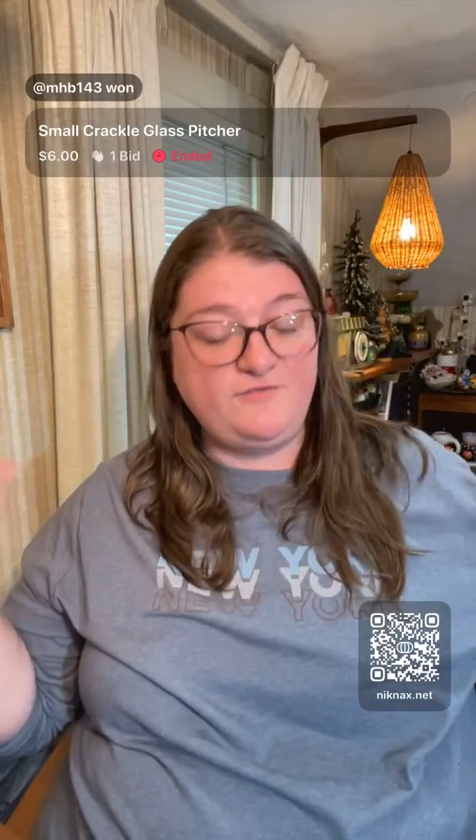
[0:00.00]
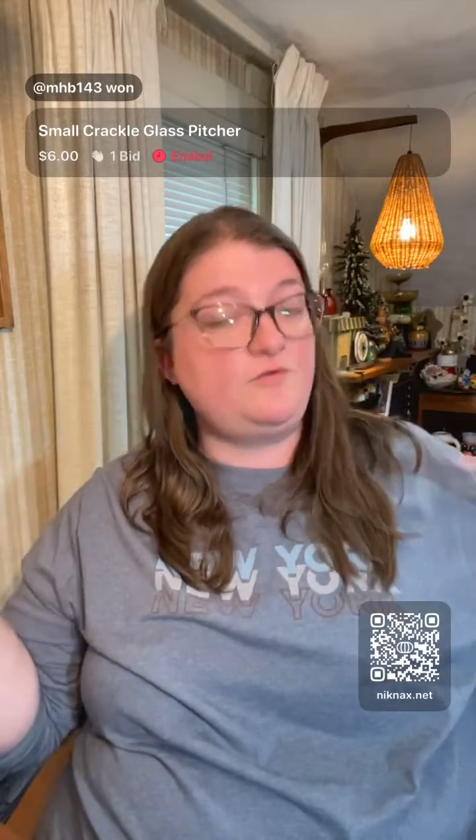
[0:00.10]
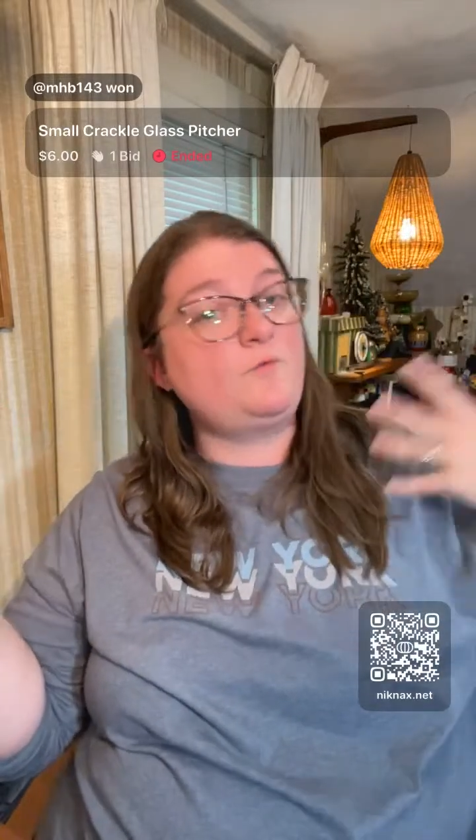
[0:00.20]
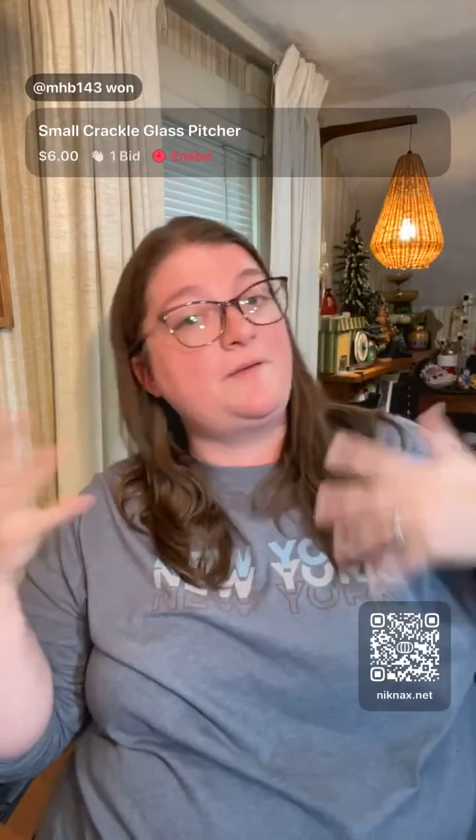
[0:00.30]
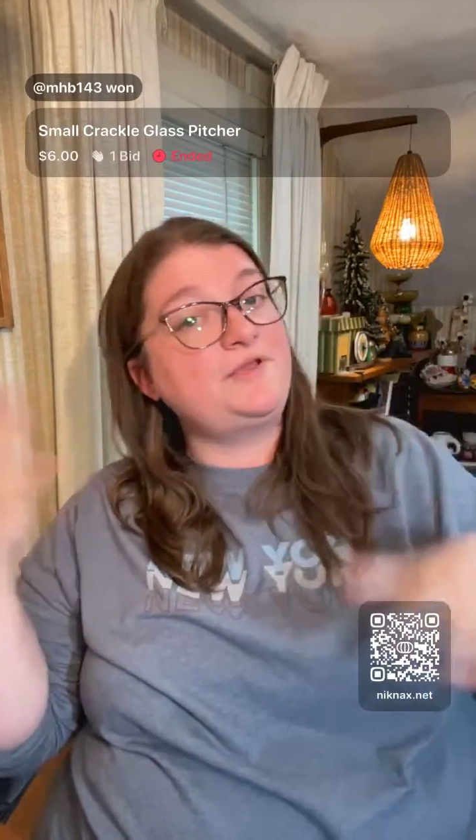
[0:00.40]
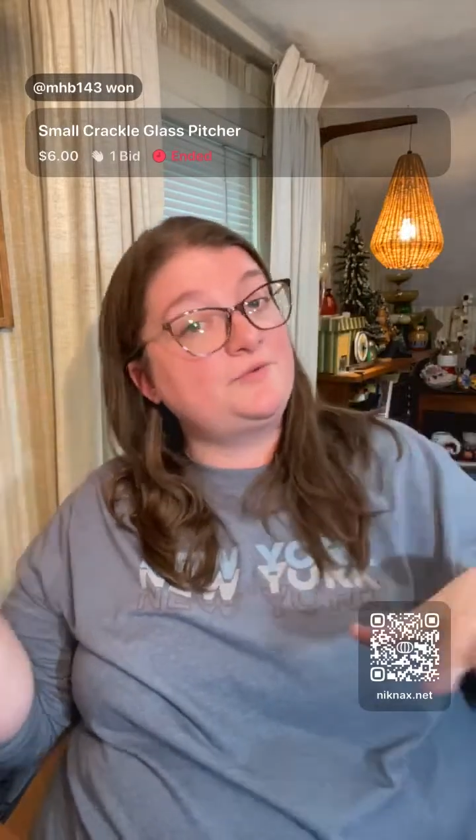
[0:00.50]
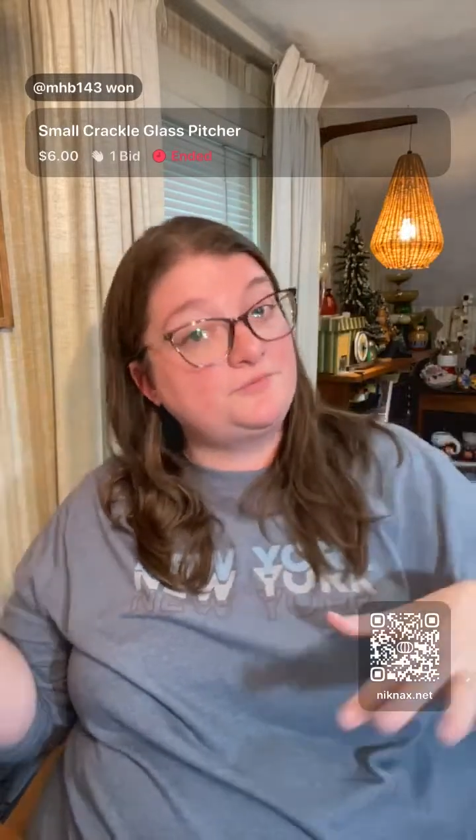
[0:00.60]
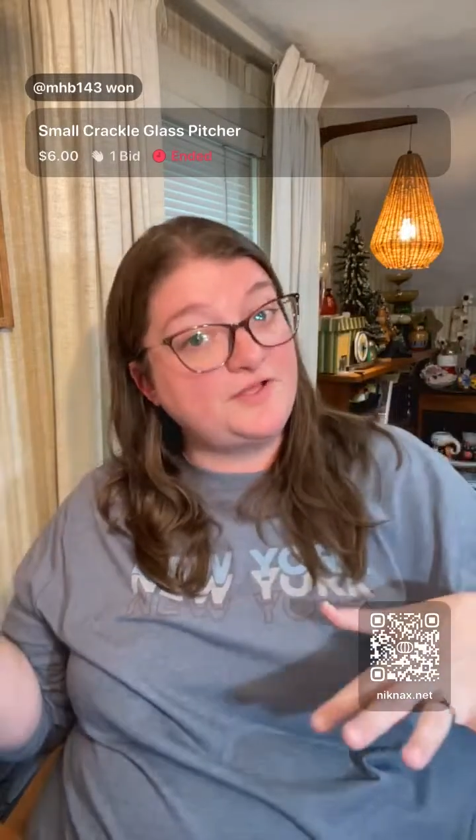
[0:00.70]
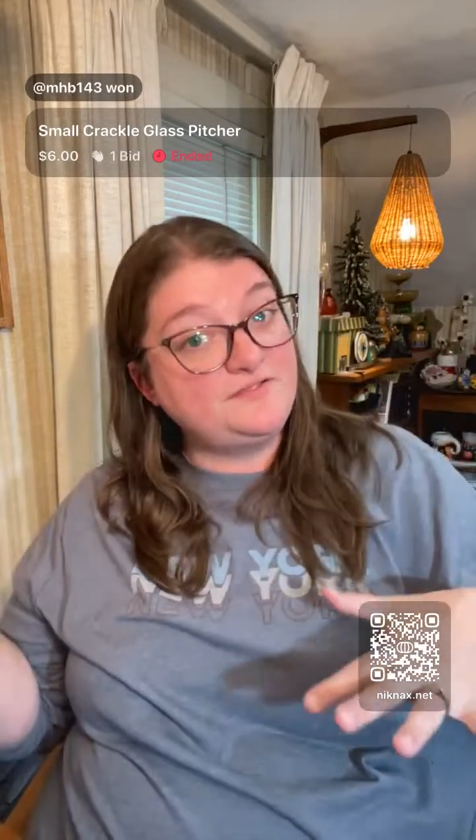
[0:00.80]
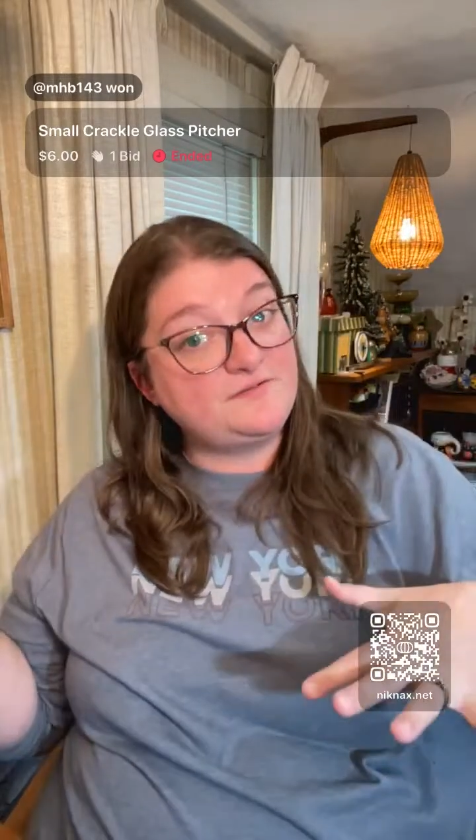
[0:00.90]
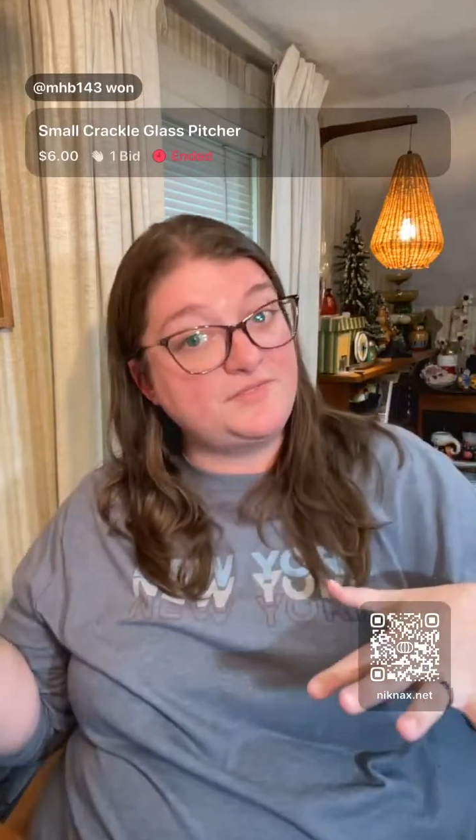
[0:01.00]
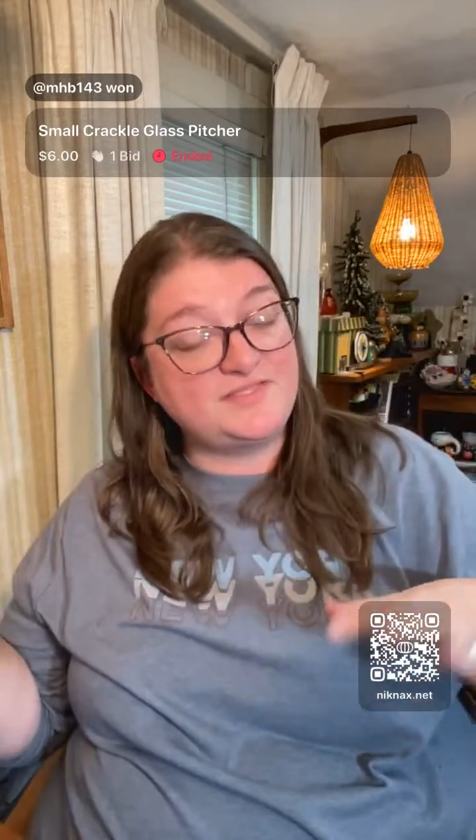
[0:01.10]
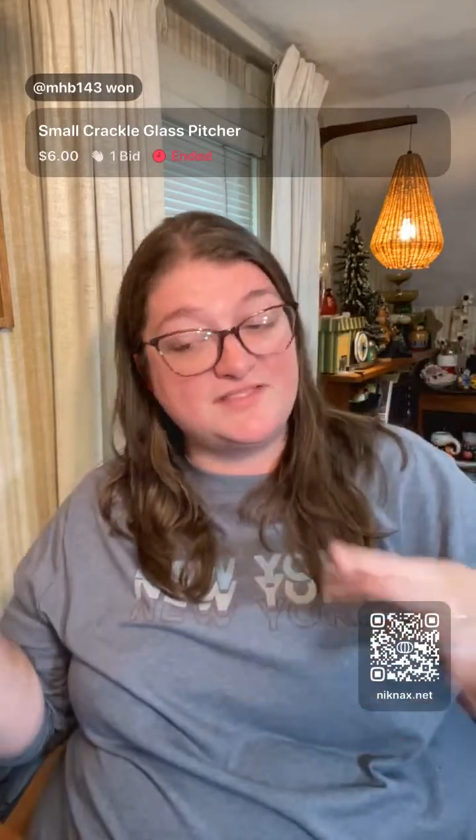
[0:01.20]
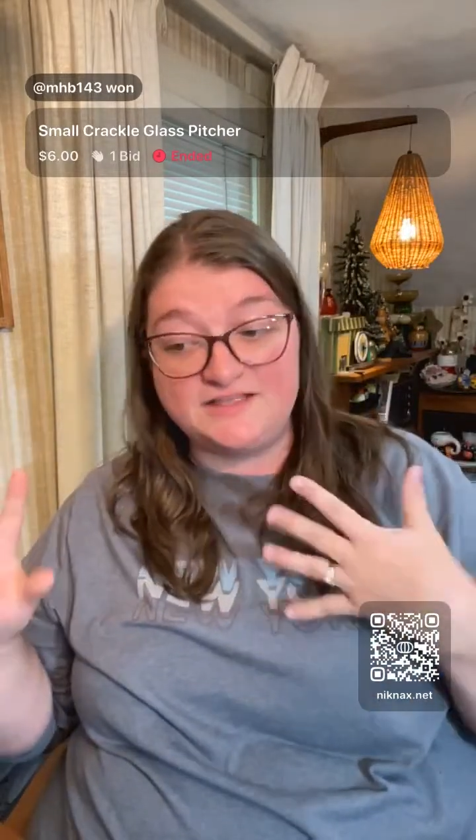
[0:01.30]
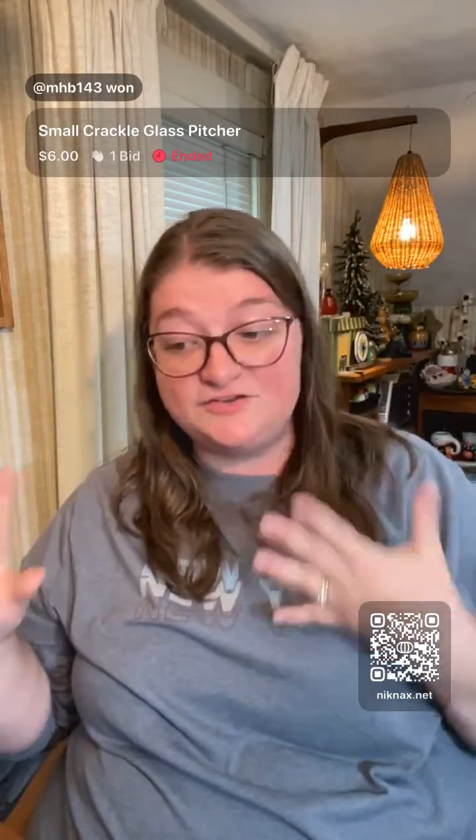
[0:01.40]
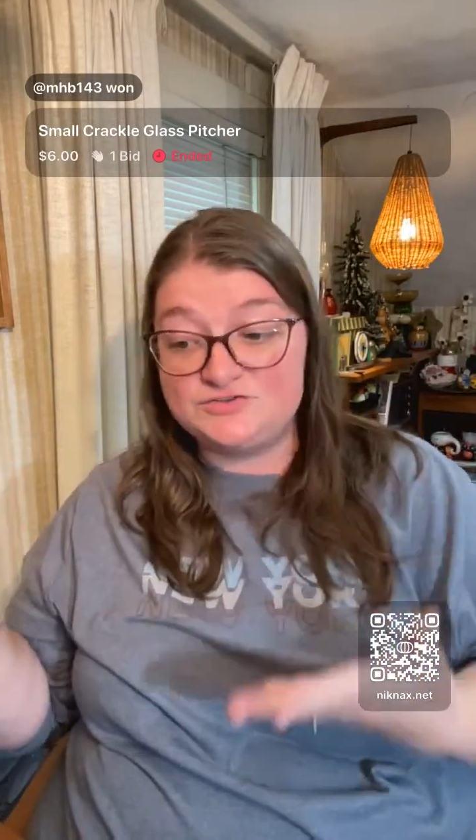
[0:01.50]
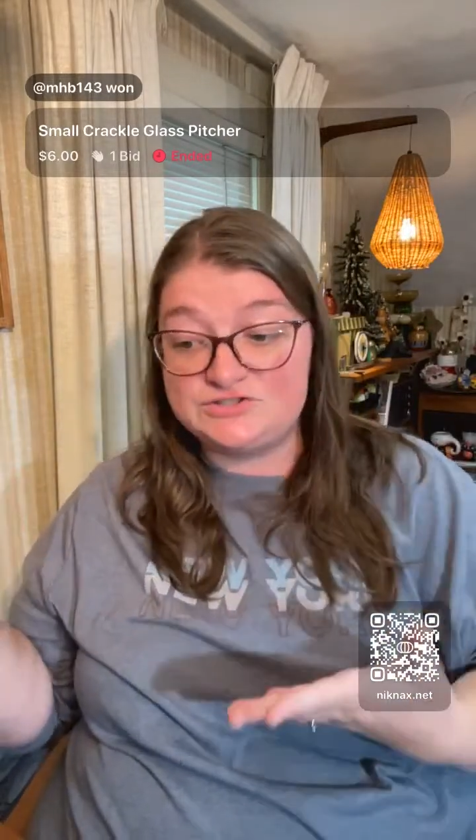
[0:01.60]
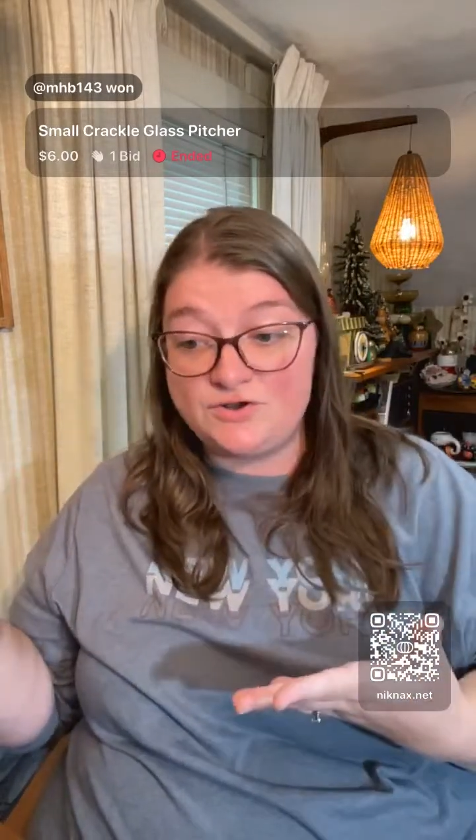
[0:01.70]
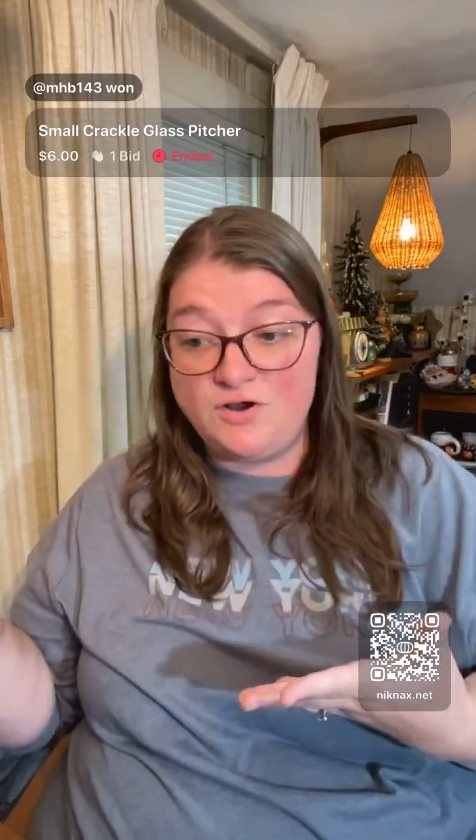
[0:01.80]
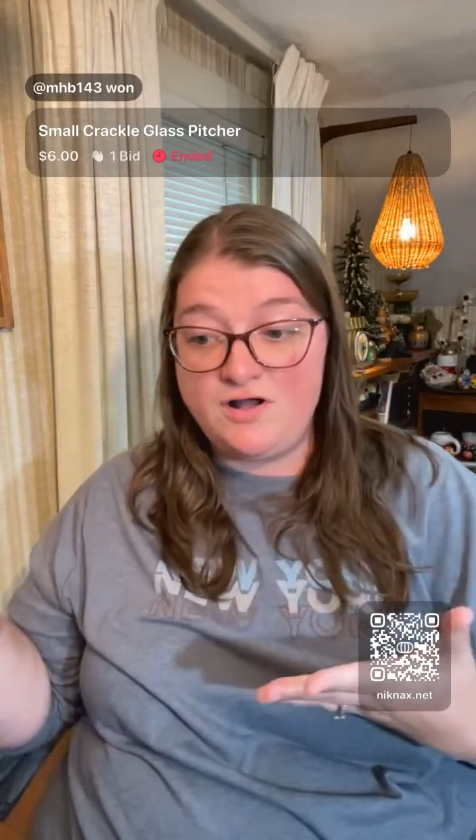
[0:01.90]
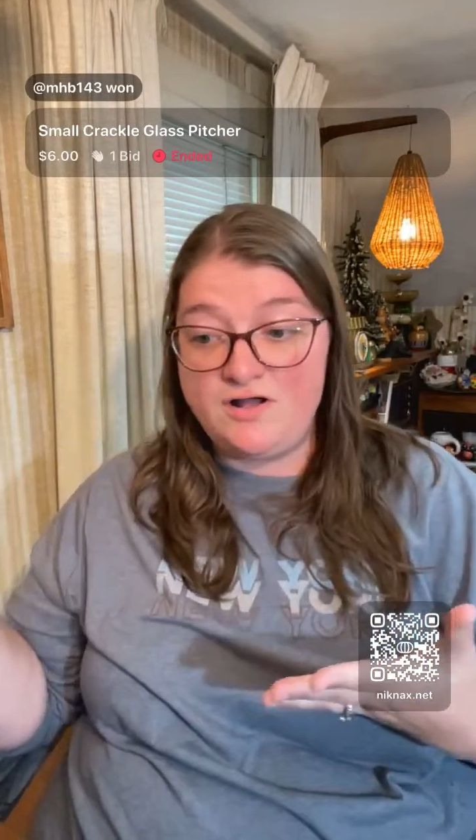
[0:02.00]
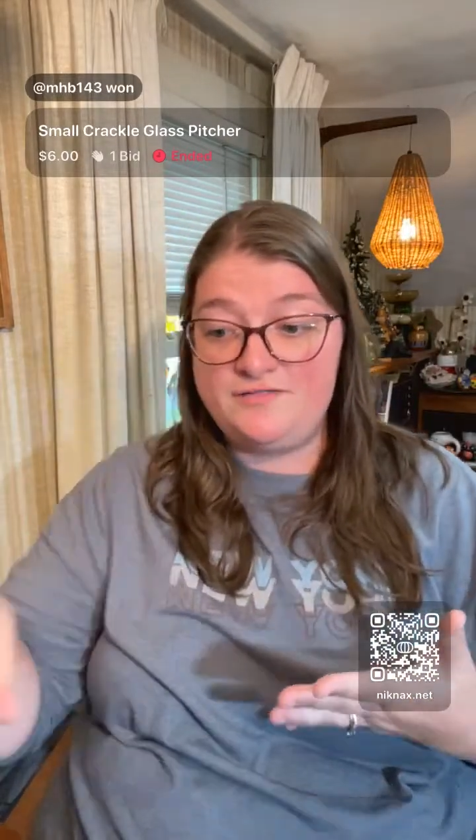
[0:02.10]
if you want me to run something that you saw,